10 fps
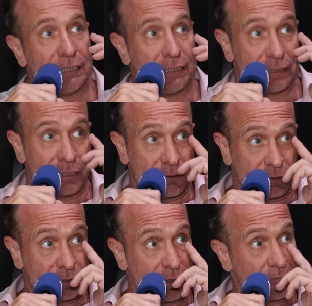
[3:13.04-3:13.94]
Is it a
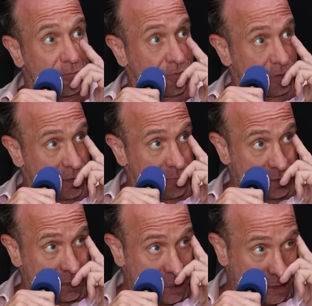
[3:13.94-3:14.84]
good time for them
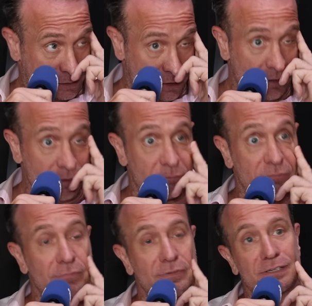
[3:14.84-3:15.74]
to catch Harlem?
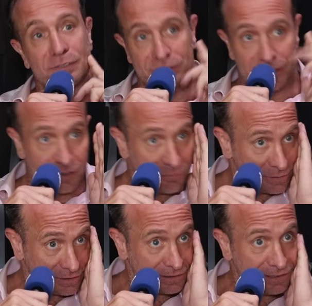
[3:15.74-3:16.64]
Because
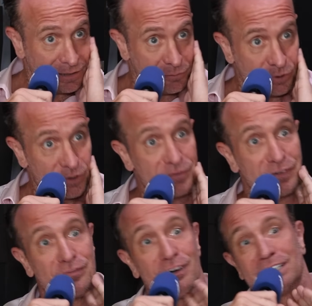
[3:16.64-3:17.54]
Harlem's
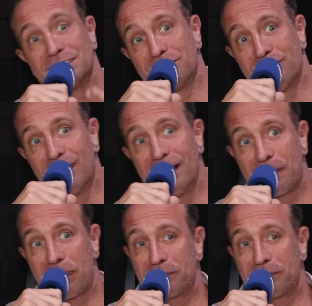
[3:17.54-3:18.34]
improving fight to fight.